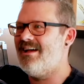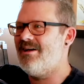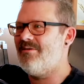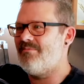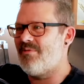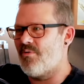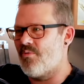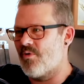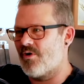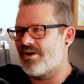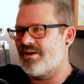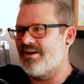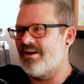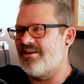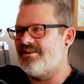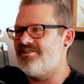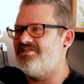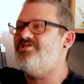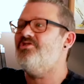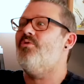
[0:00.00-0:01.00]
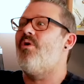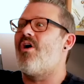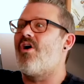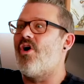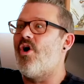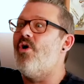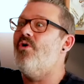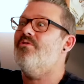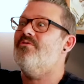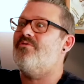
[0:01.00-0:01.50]
but we're going to do our
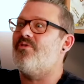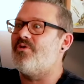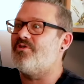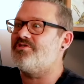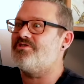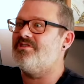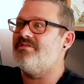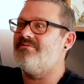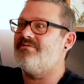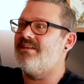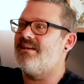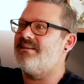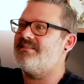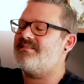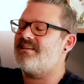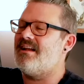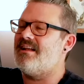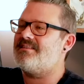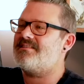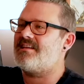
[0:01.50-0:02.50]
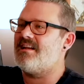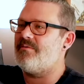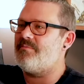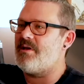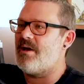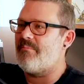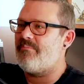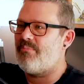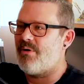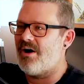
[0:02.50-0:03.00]
own version of this and it's going to
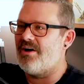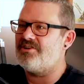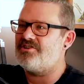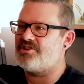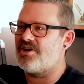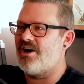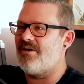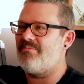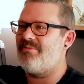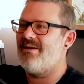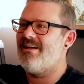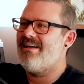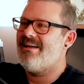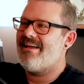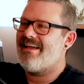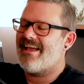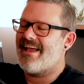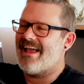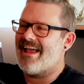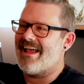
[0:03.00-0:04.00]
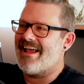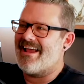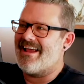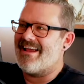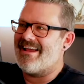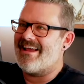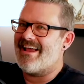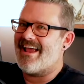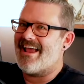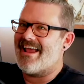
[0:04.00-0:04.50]
be a punch up
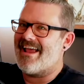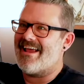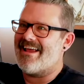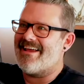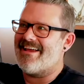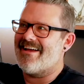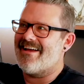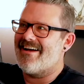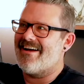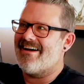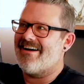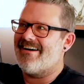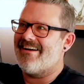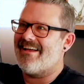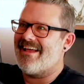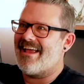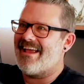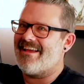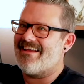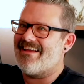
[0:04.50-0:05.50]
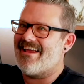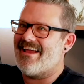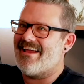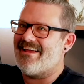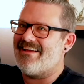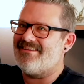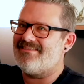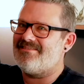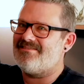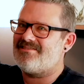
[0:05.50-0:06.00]
a a uh, a
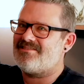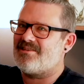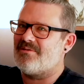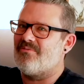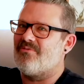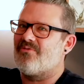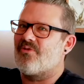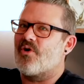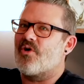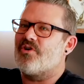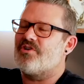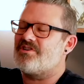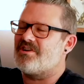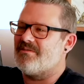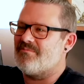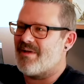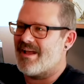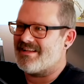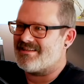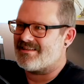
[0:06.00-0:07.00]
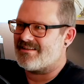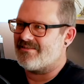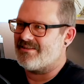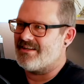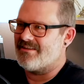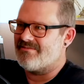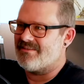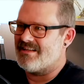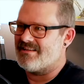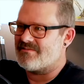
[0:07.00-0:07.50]
a subversion basically
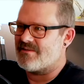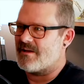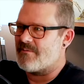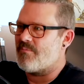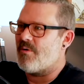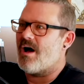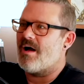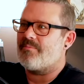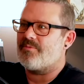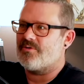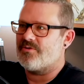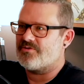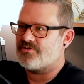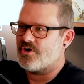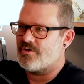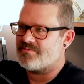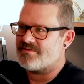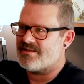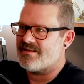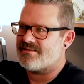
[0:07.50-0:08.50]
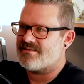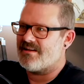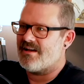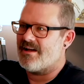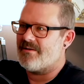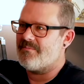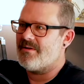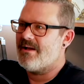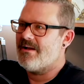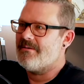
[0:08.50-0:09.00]
of these like popular tropes at the
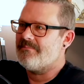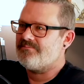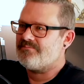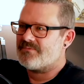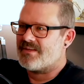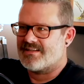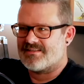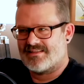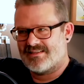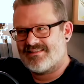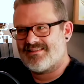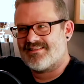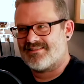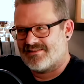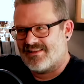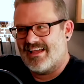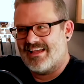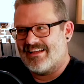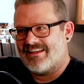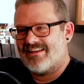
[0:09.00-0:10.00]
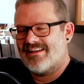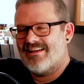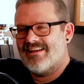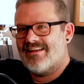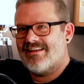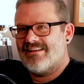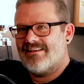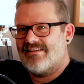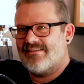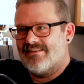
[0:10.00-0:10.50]
time because this is like
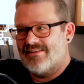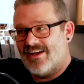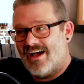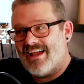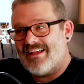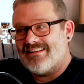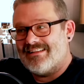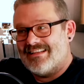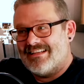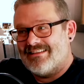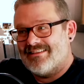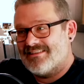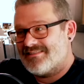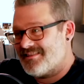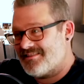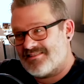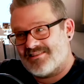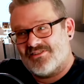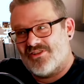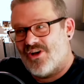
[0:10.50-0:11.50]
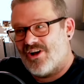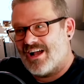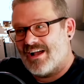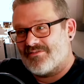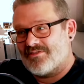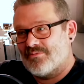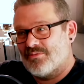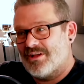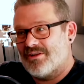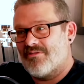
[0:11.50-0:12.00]
90 this isn't long
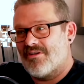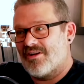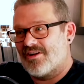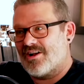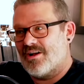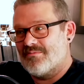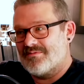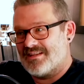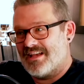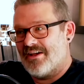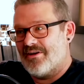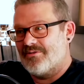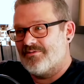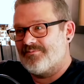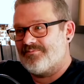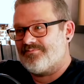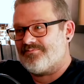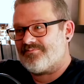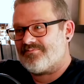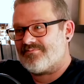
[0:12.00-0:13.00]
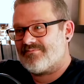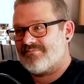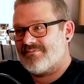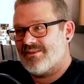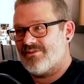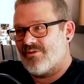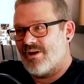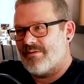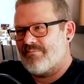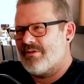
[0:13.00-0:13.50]
after blade runner comes out no
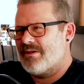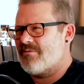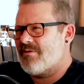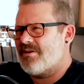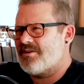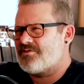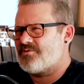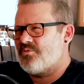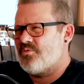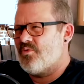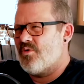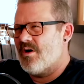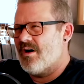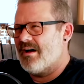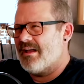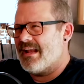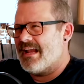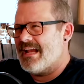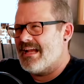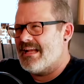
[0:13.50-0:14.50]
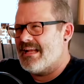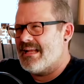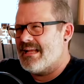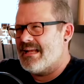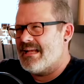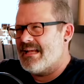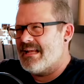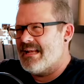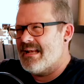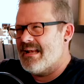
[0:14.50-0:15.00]
right blade Runner is what
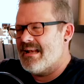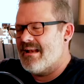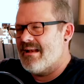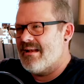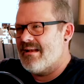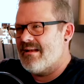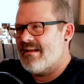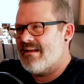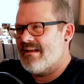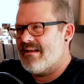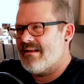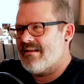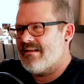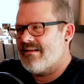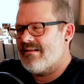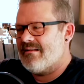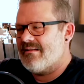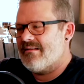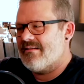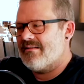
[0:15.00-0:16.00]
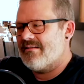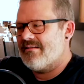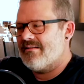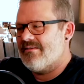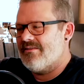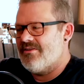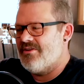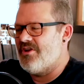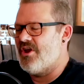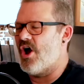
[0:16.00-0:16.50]
80... 84 86
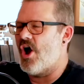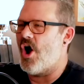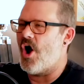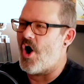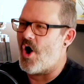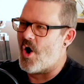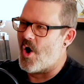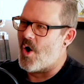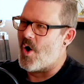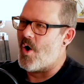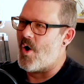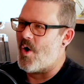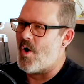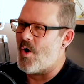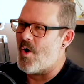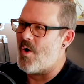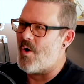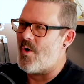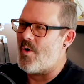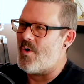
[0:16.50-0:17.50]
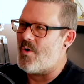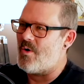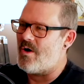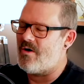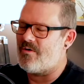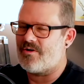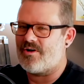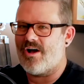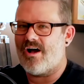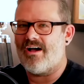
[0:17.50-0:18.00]
somewhere no
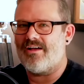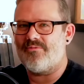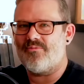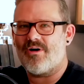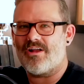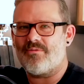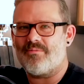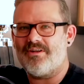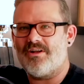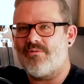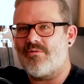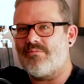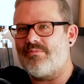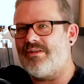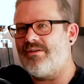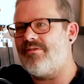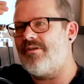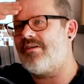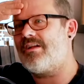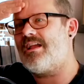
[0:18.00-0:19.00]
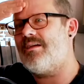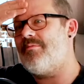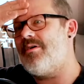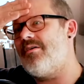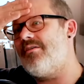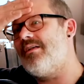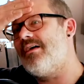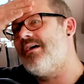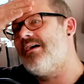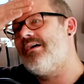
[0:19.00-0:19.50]
oh god why don't we know where blade runner came
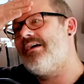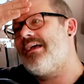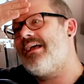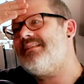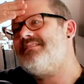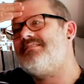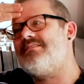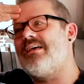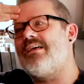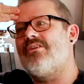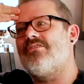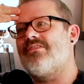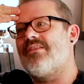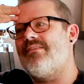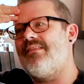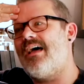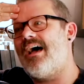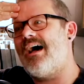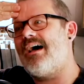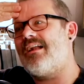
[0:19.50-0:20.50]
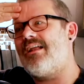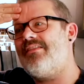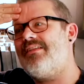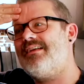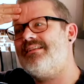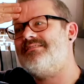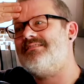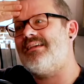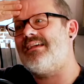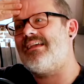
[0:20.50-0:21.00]
out it's later than that i think
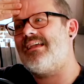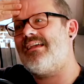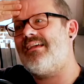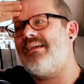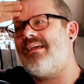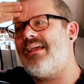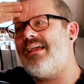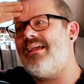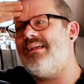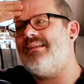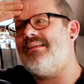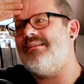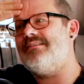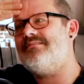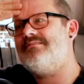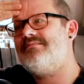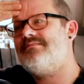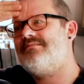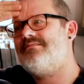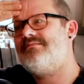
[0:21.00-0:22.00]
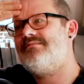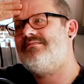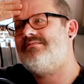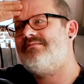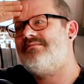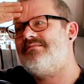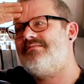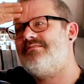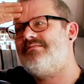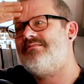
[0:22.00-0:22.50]
it's like 80
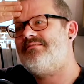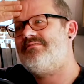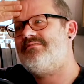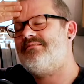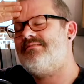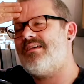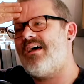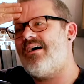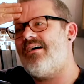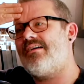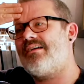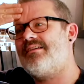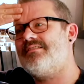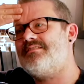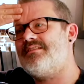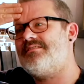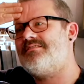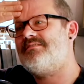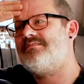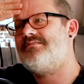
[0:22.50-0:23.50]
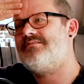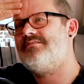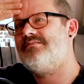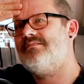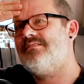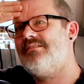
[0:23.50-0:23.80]
because uh, it's